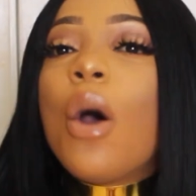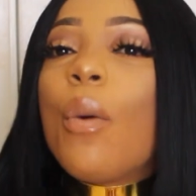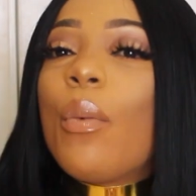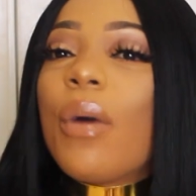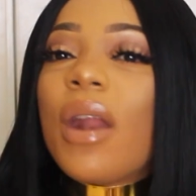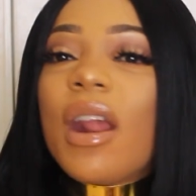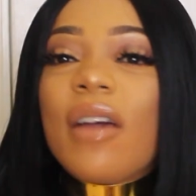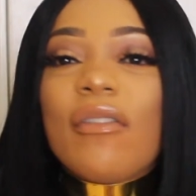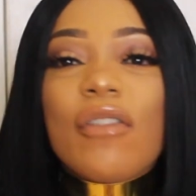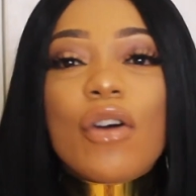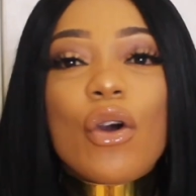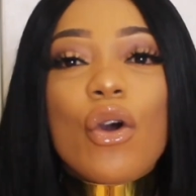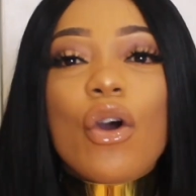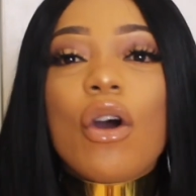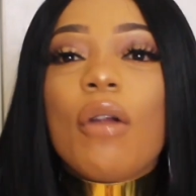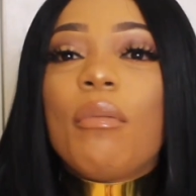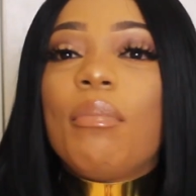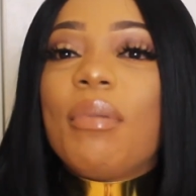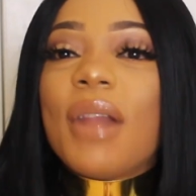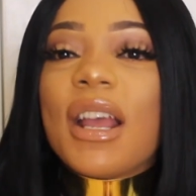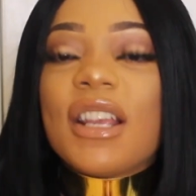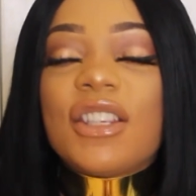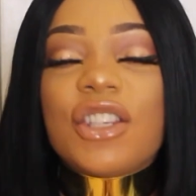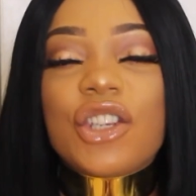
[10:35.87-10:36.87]
Whatever
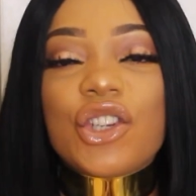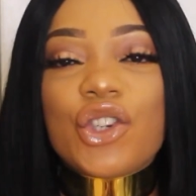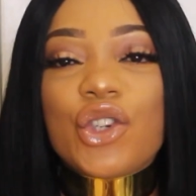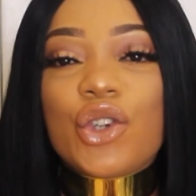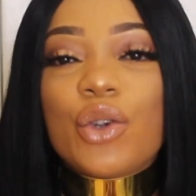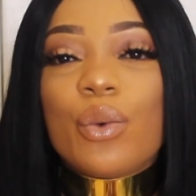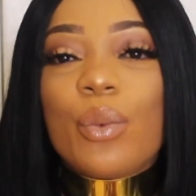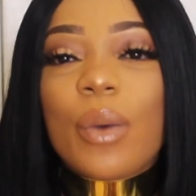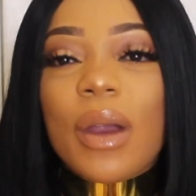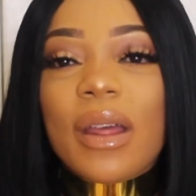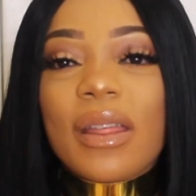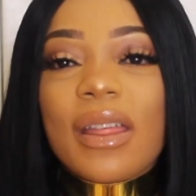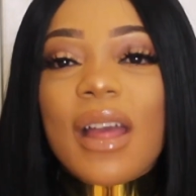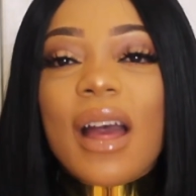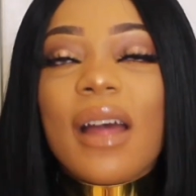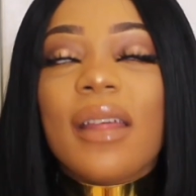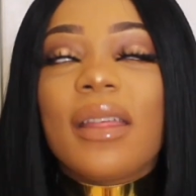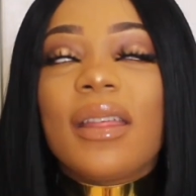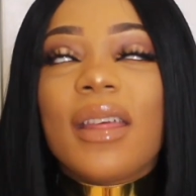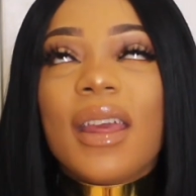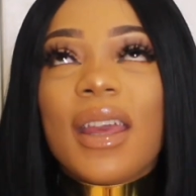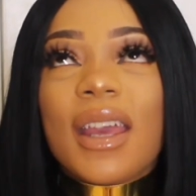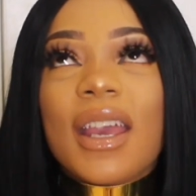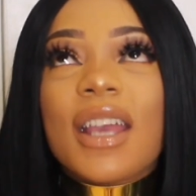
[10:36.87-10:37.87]
God blesses you with, I
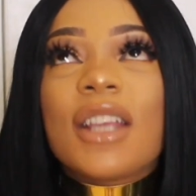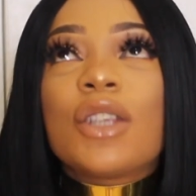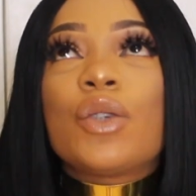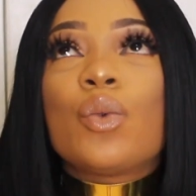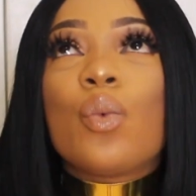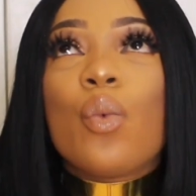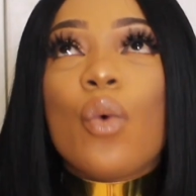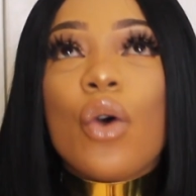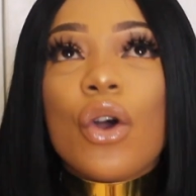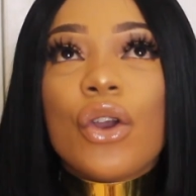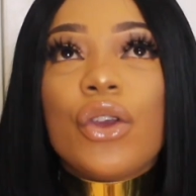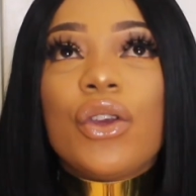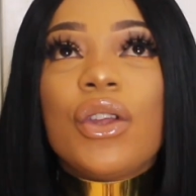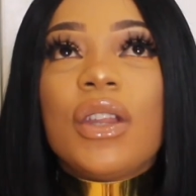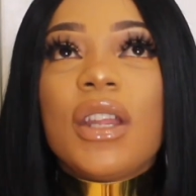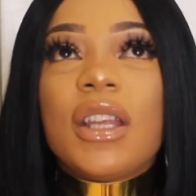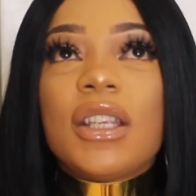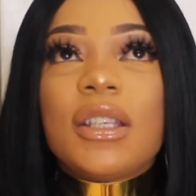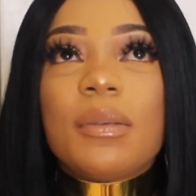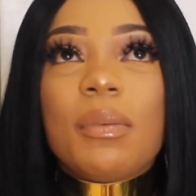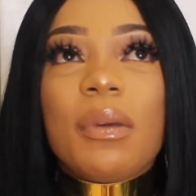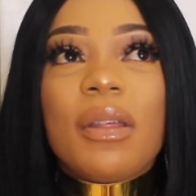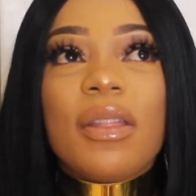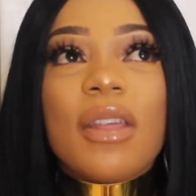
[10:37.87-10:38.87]
think is what you
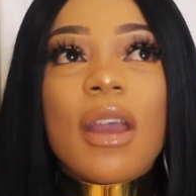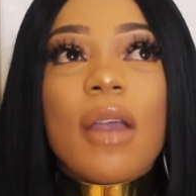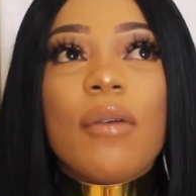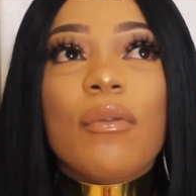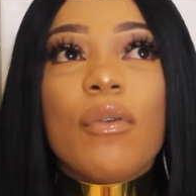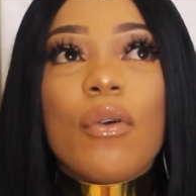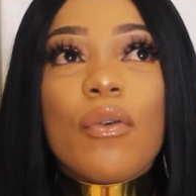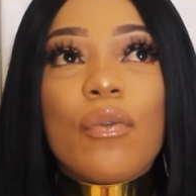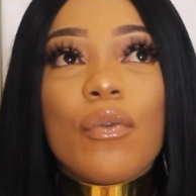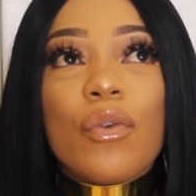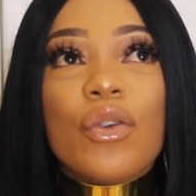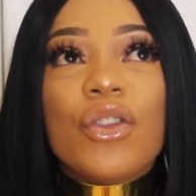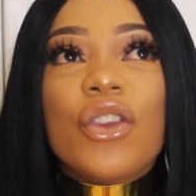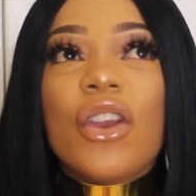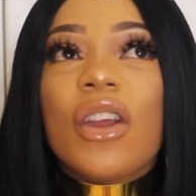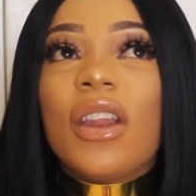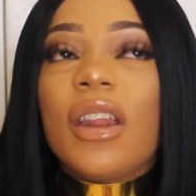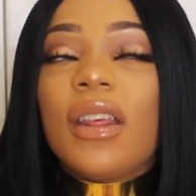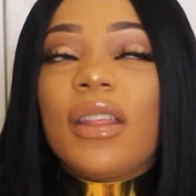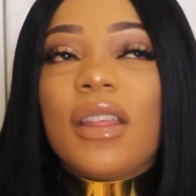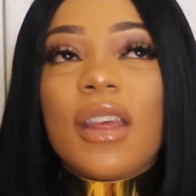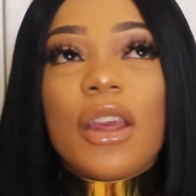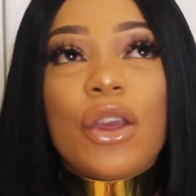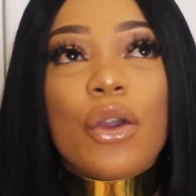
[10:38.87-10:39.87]
need to be thankful for. The
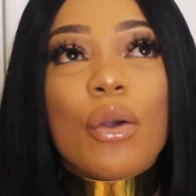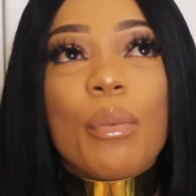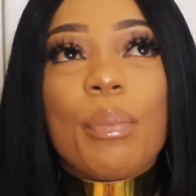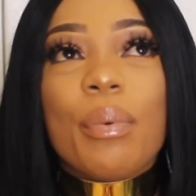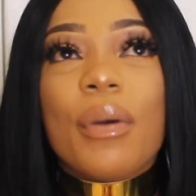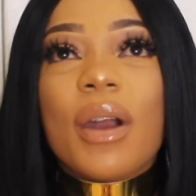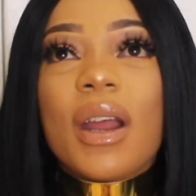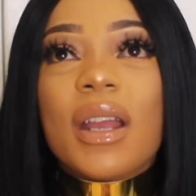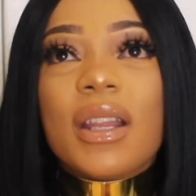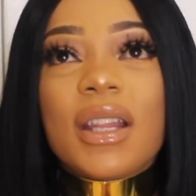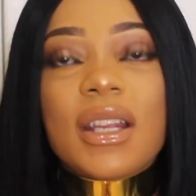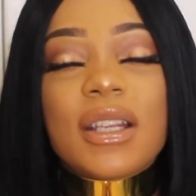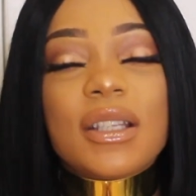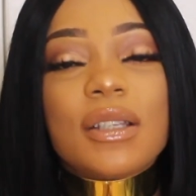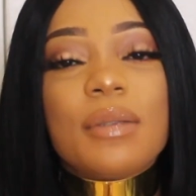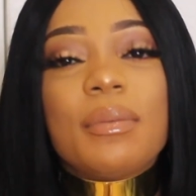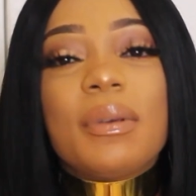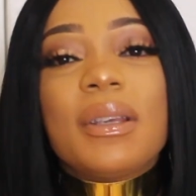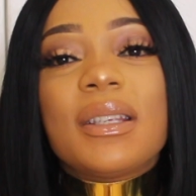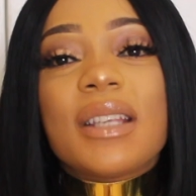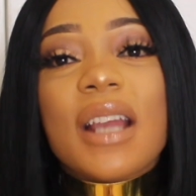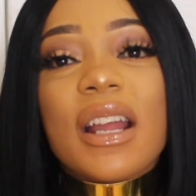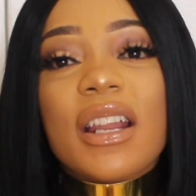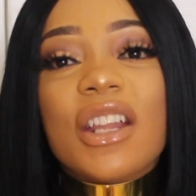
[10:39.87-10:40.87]
only thing your prayer needs to
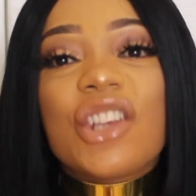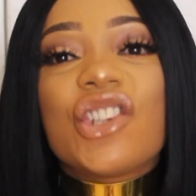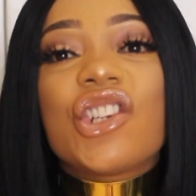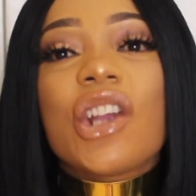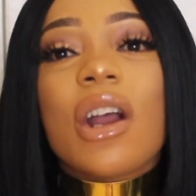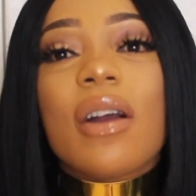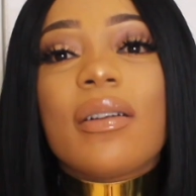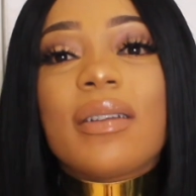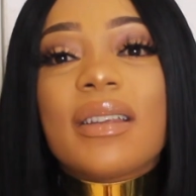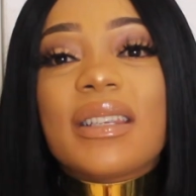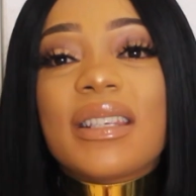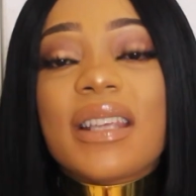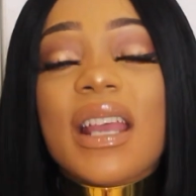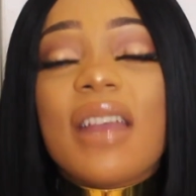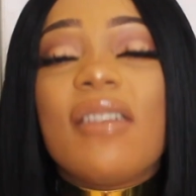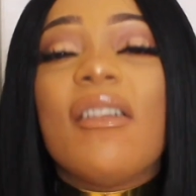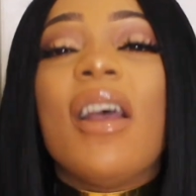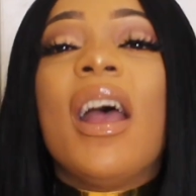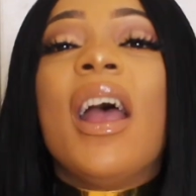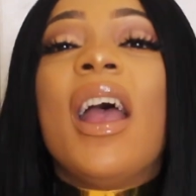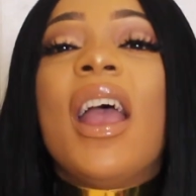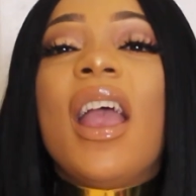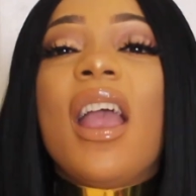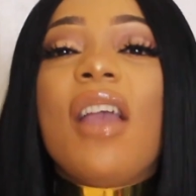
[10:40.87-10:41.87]
be is that the child is
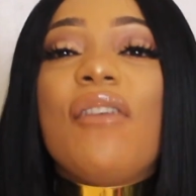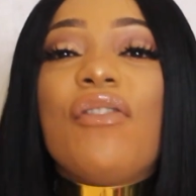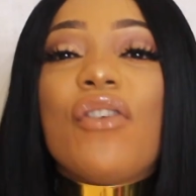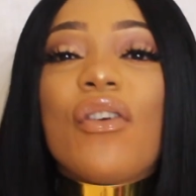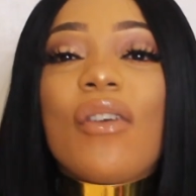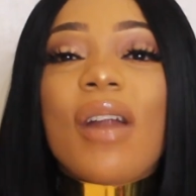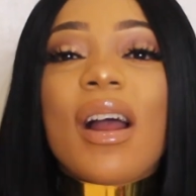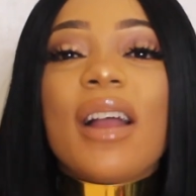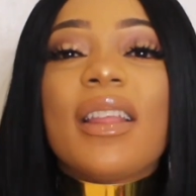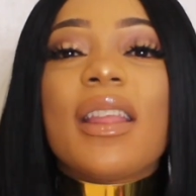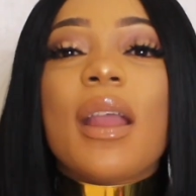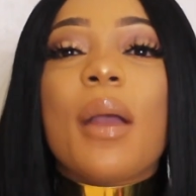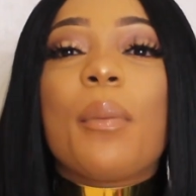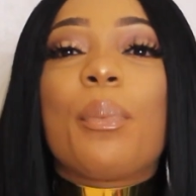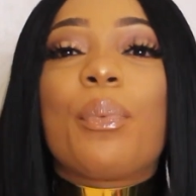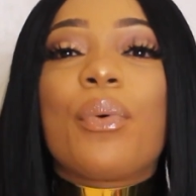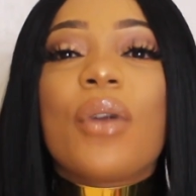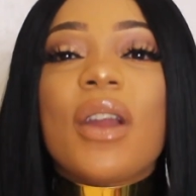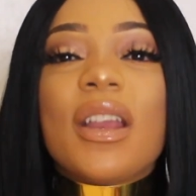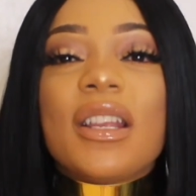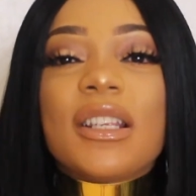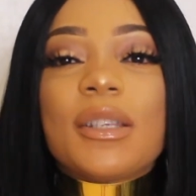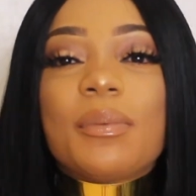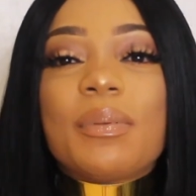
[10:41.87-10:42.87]
safe. If you're out there
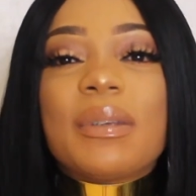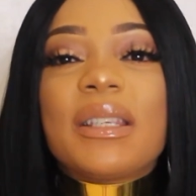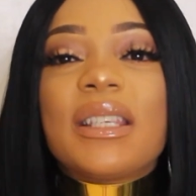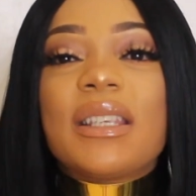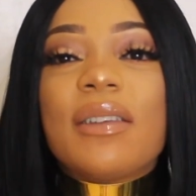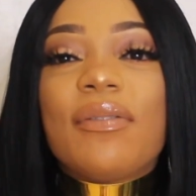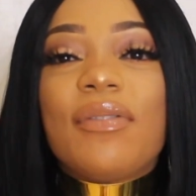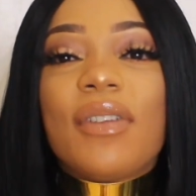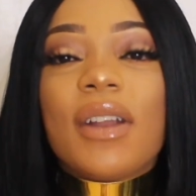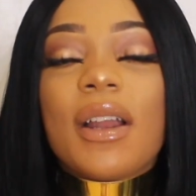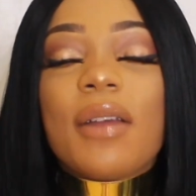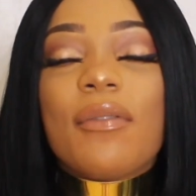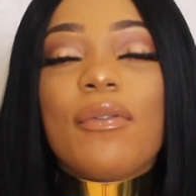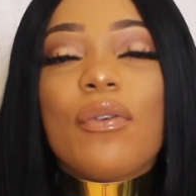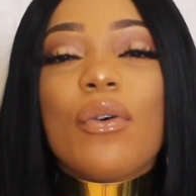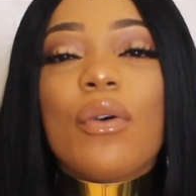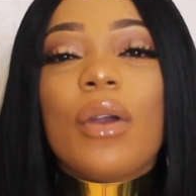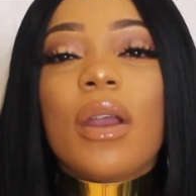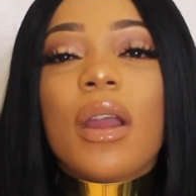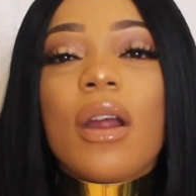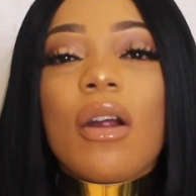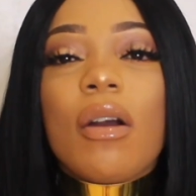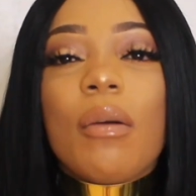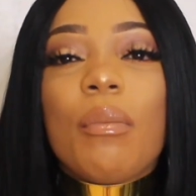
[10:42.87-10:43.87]
praying specifically
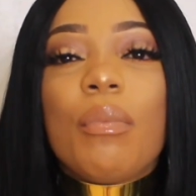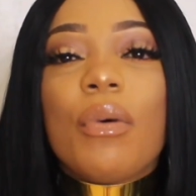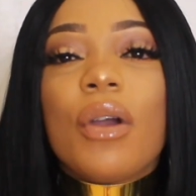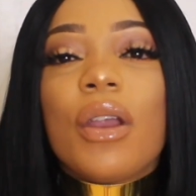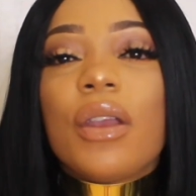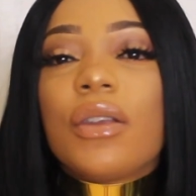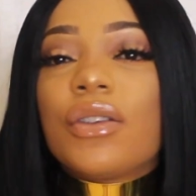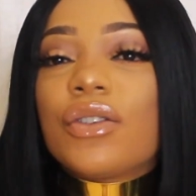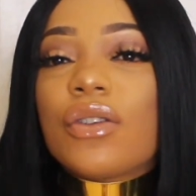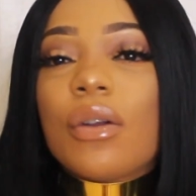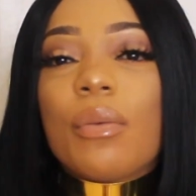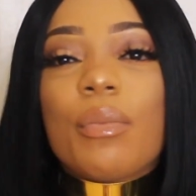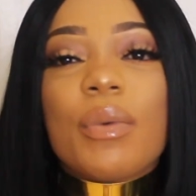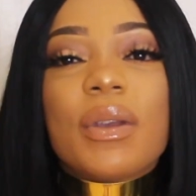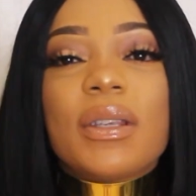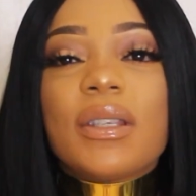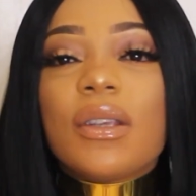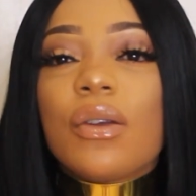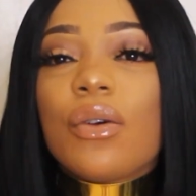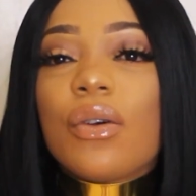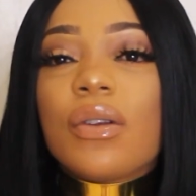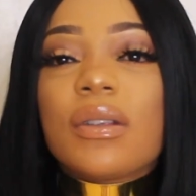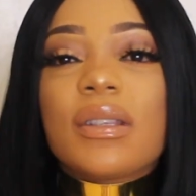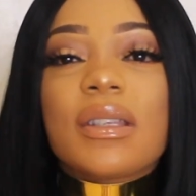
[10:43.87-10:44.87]
for a girl or boy, stop
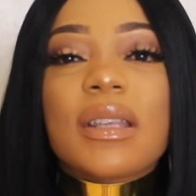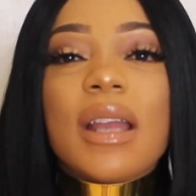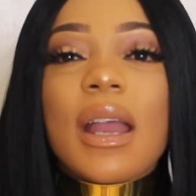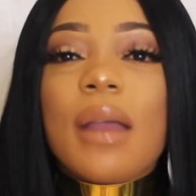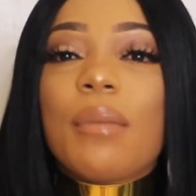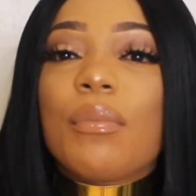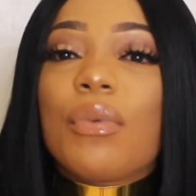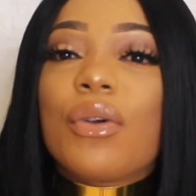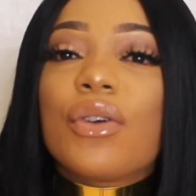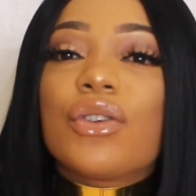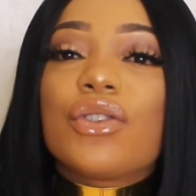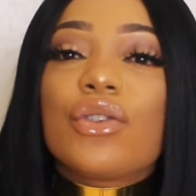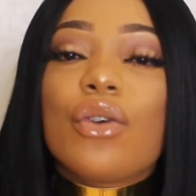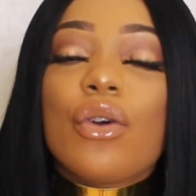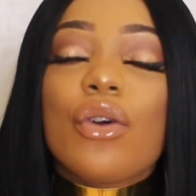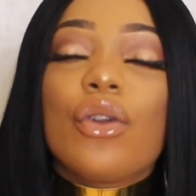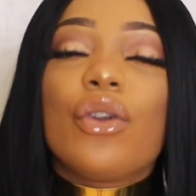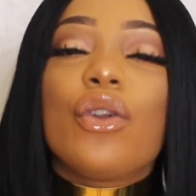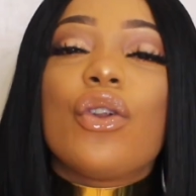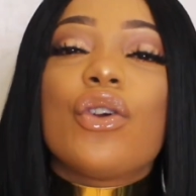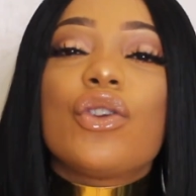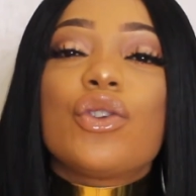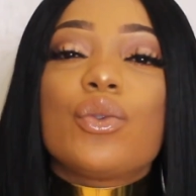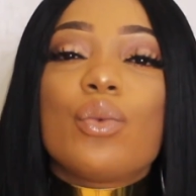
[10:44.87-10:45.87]
wasting God's time because
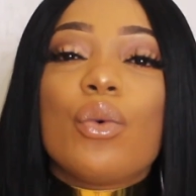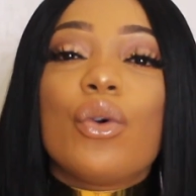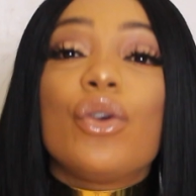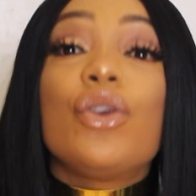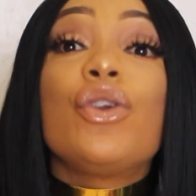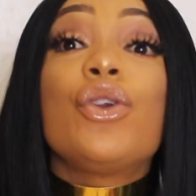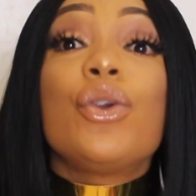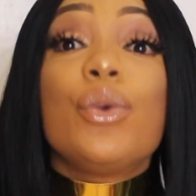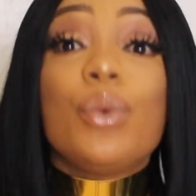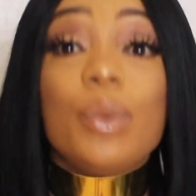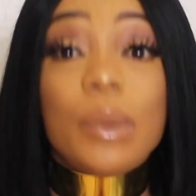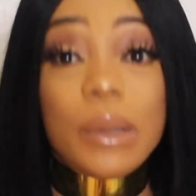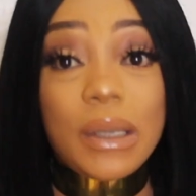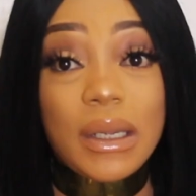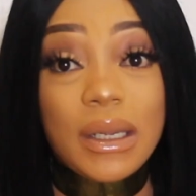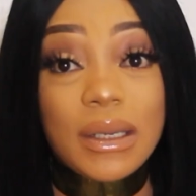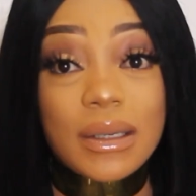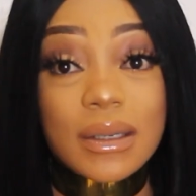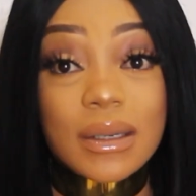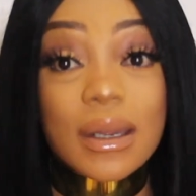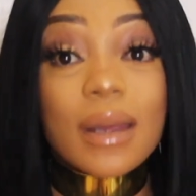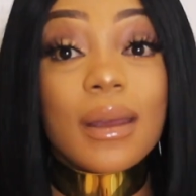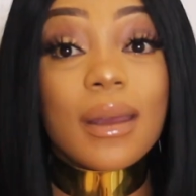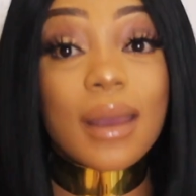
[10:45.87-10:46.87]
God knows what you
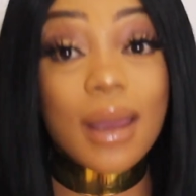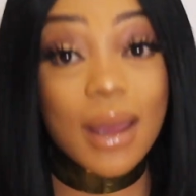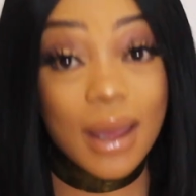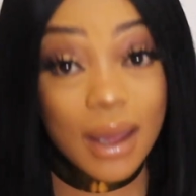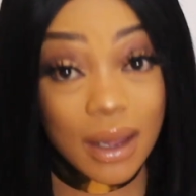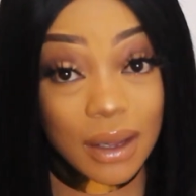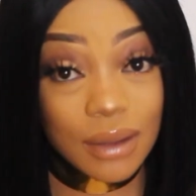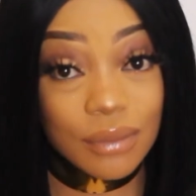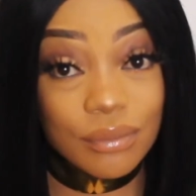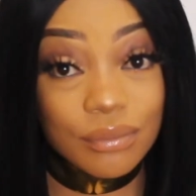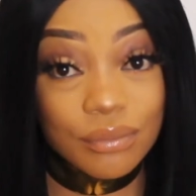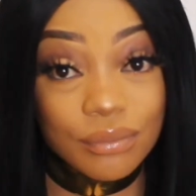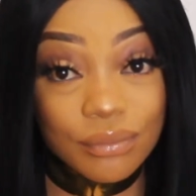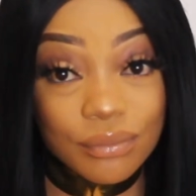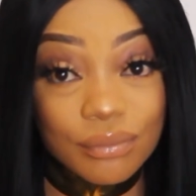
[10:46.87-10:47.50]
need, okay?